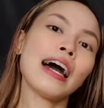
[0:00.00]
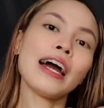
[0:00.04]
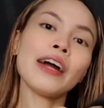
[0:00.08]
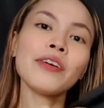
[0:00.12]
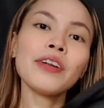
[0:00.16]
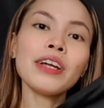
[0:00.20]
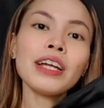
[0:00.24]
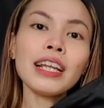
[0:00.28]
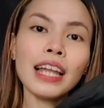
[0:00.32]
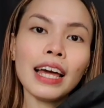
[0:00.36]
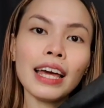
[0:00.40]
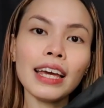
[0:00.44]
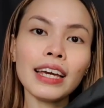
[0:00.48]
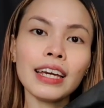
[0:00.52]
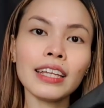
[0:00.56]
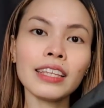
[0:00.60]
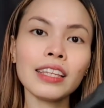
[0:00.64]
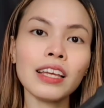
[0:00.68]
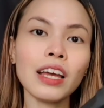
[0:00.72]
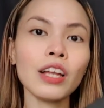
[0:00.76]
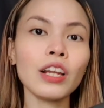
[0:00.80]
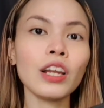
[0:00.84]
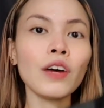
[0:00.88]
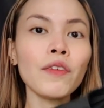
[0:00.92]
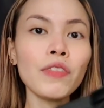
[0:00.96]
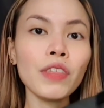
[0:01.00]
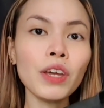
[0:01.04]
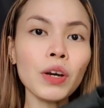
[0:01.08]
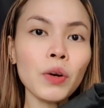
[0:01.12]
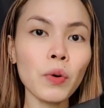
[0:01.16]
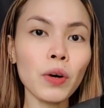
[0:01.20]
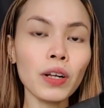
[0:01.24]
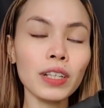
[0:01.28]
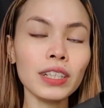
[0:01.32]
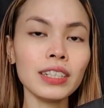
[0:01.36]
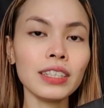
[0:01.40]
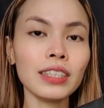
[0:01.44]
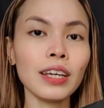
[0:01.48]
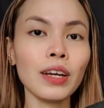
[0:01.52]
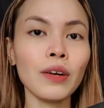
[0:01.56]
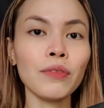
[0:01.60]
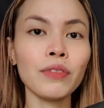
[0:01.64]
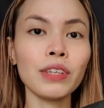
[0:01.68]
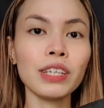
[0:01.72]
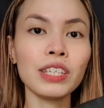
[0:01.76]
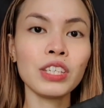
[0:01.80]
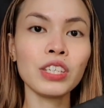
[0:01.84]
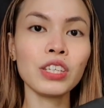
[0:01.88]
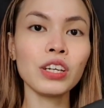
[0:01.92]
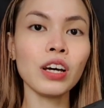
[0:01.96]
I really like it. I love the quality of
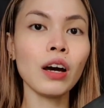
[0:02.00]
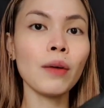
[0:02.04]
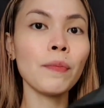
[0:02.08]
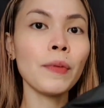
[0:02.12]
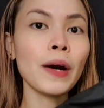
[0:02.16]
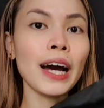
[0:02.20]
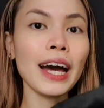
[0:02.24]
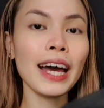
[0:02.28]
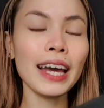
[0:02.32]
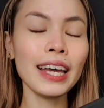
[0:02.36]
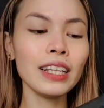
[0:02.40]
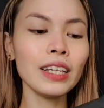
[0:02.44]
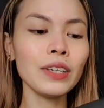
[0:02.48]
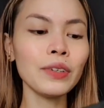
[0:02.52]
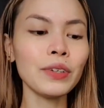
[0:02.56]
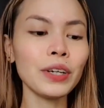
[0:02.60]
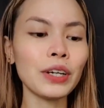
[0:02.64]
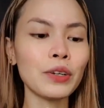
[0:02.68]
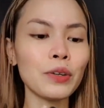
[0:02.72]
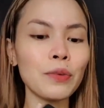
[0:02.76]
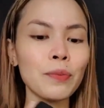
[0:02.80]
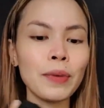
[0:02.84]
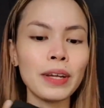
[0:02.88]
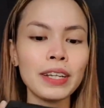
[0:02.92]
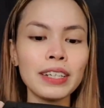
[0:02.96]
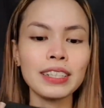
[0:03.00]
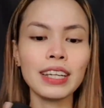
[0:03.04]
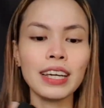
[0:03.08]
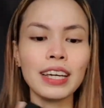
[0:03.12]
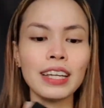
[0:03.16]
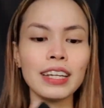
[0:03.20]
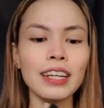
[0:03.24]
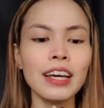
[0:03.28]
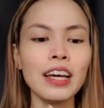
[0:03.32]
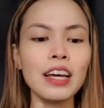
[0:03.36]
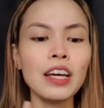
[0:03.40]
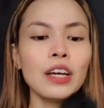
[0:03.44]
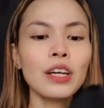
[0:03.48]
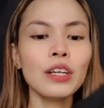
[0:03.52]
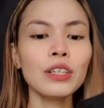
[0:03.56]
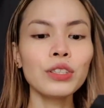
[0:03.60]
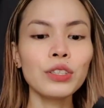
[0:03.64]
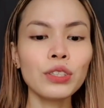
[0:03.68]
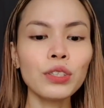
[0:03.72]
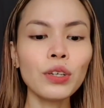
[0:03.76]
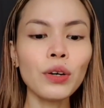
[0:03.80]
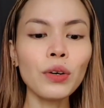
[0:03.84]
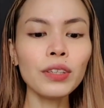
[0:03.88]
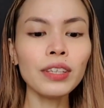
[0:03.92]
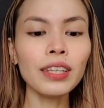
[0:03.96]
this top. Highly recommended.
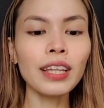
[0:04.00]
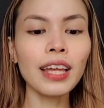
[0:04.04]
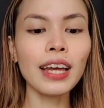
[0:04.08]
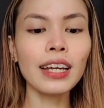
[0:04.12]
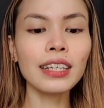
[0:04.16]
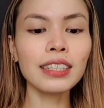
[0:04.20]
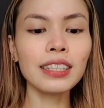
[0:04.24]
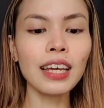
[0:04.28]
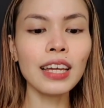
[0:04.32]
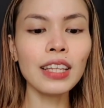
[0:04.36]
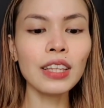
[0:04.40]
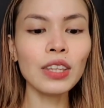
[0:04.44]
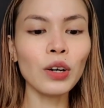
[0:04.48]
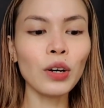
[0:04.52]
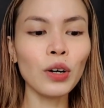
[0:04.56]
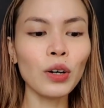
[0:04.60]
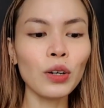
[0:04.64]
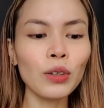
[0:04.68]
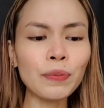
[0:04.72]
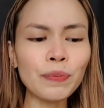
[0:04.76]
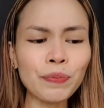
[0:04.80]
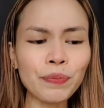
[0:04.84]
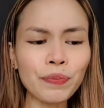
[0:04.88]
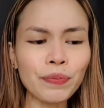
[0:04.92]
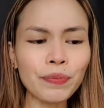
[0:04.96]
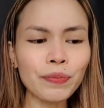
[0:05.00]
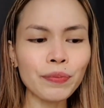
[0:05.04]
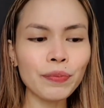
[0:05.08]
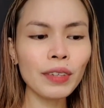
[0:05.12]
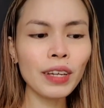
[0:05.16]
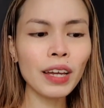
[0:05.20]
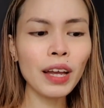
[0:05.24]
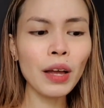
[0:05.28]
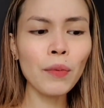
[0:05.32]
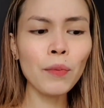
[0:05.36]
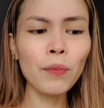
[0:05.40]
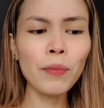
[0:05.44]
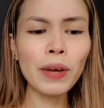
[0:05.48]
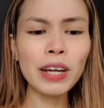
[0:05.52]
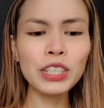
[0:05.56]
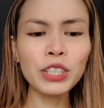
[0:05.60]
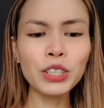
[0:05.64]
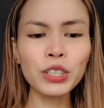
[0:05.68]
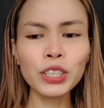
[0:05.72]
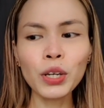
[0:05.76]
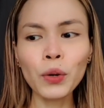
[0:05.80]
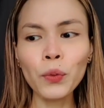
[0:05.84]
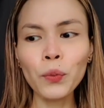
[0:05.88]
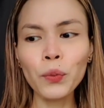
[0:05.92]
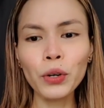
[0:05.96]
So next, eto,
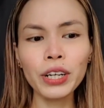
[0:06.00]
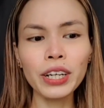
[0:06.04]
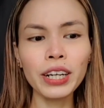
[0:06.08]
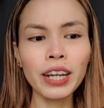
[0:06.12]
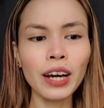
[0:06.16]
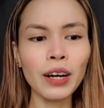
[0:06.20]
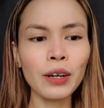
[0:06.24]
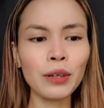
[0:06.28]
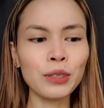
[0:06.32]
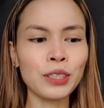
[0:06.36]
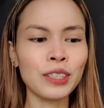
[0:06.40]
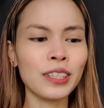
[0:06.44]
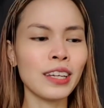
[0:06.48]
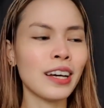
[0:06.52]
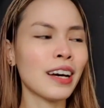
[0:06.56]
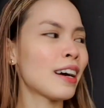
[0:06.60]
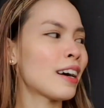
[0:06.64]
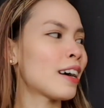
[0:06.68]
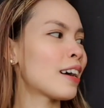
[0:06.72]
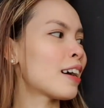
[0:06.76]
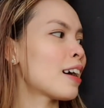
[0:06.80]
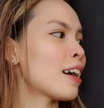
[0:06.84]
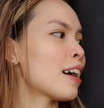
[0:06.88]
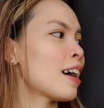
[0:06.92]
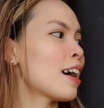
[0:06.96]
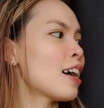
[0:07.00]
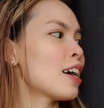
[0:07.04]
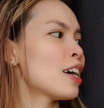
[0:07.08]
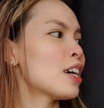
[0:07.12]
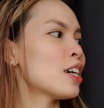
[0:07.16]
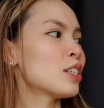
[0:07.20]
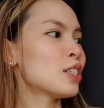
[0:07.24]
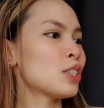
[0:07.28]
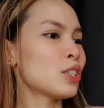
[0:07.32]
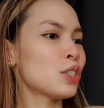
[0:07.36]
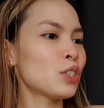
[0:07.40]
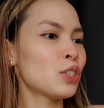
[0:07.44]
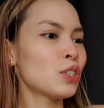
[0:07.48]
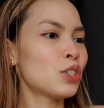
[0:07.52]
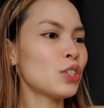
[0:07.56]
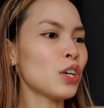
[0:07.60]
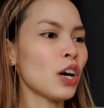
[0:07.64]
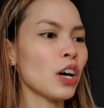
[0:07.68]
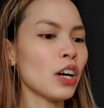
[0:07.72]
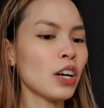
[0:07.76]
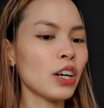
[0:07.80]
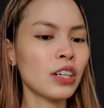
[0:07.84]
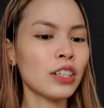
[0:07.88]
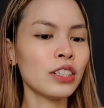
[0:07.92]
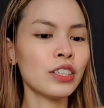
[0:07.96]
medyo na-whirl ako sa
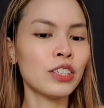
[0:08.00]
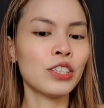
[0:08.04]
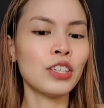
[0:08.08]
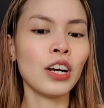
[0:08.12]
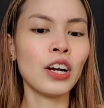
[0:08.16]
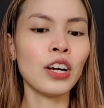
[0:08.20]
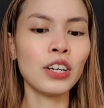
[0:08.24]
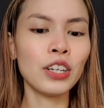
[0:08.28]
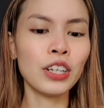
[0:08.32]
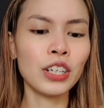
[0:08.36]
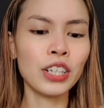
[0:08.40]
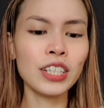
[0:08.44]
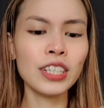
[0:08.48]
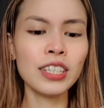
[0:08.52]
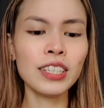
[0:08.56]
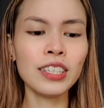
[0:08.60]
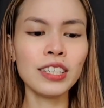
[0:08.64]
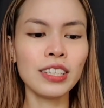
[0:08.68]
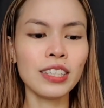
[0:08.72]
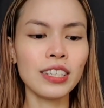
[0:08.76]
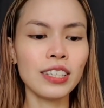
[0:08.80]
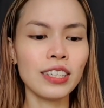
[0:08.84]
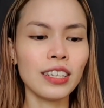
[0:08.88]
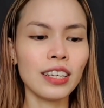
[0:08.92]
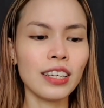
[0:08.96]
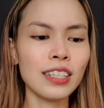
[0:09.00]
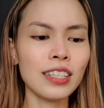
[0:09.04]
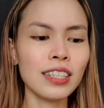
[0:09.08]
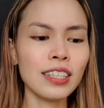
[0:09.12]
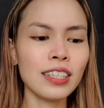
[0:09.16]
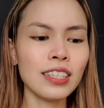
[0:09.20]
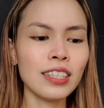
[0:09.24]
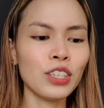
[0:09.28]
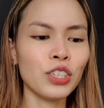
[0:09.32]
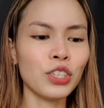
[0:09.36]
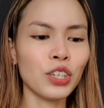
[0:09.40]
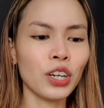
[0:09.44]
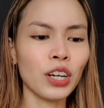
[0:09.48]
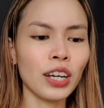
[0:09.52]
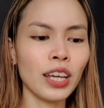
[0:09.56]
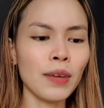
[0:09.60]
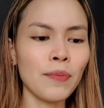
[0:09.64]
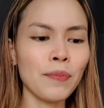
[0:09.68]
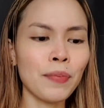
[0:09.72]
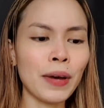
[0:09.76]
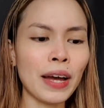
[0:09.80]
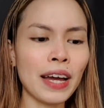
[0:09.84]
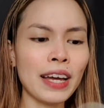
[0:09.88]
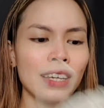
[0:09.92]
joggers. Is this a jogging